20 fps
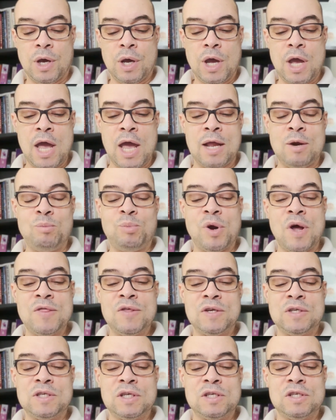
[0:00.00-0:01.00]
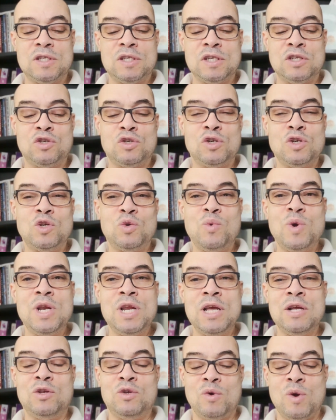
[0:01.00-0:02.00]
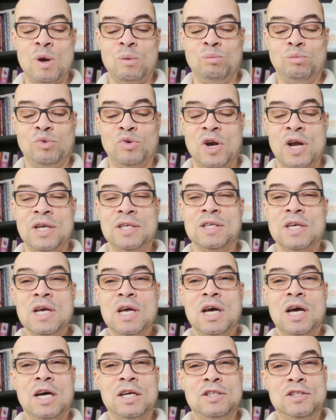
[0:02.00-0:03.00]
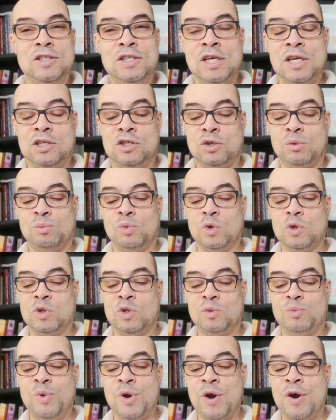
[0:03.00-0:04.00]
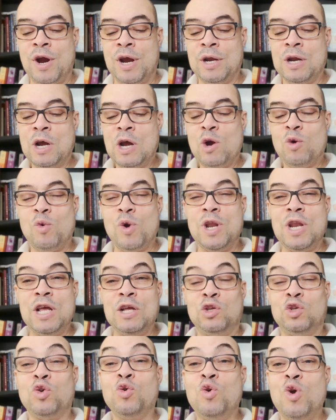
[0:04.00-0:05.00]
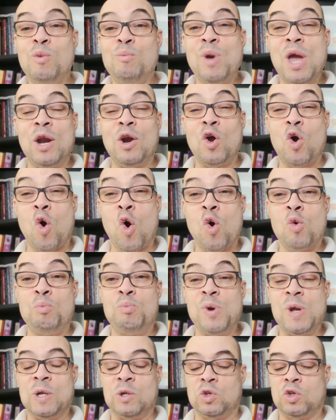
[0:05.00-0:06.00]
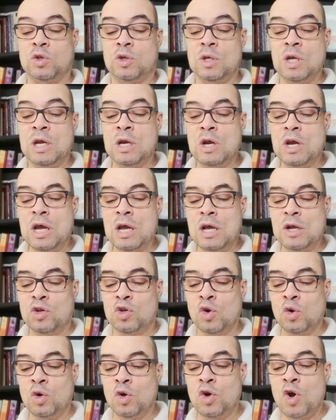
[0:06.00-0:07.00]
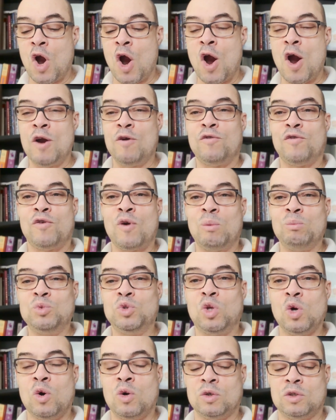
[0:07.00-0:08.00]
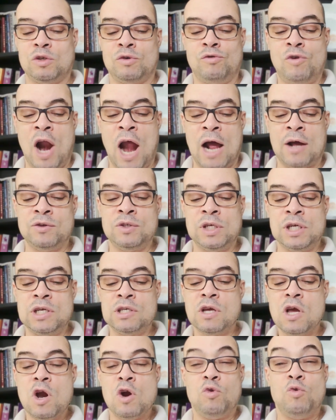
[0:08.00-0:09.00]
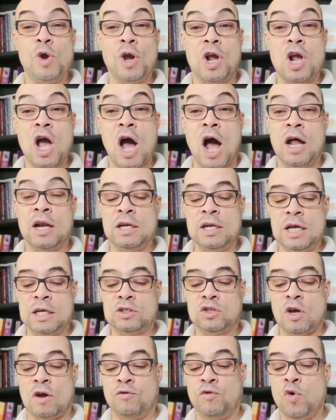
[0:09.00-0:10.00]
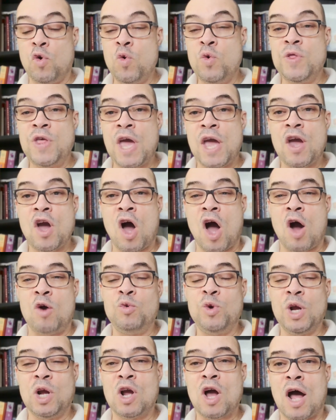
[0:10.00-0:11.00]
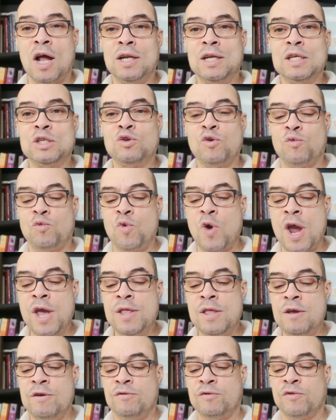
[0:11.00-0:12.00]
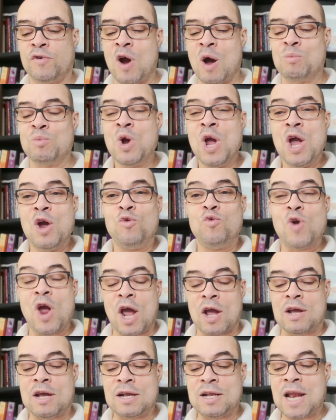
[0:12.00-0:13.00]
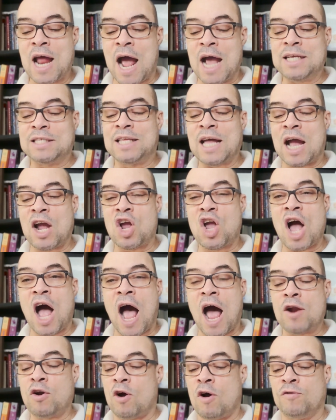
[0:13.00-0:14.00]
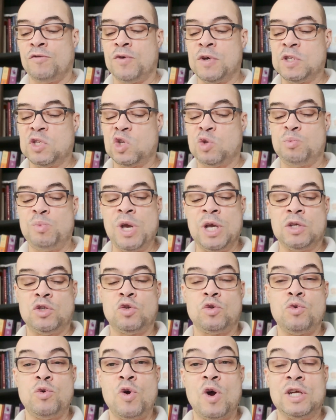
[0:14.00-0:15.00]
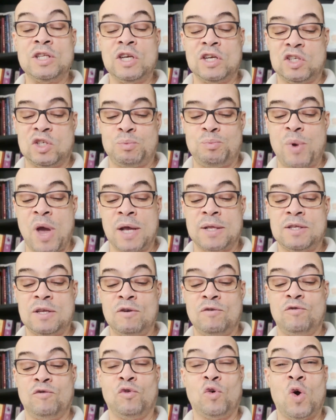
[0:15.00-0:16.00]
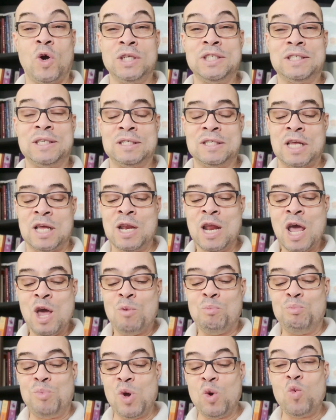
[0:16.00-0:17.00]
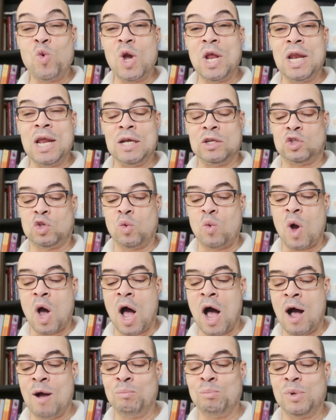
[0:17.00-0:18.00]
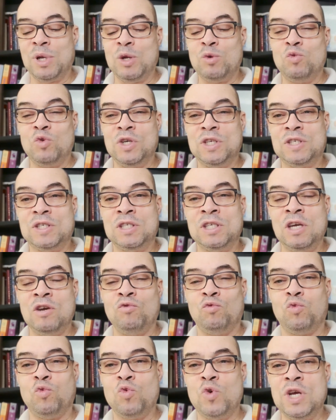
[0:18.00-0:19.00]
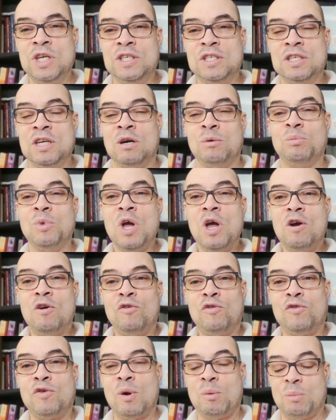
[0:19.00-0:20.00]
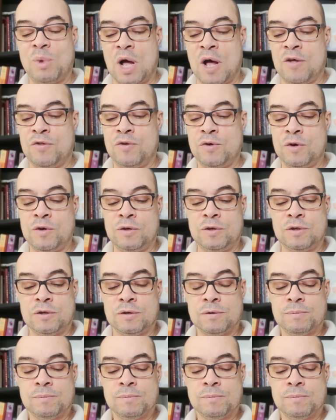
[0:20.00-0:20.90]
And brothers and sisters, we need to embrace a teachable spirit. We need to remain open to learn from those around us, regardless of who they are, regardless of where they're from. Recognize that God often speaks through unexpected voices, and be willing to humbly receive wisdom from others.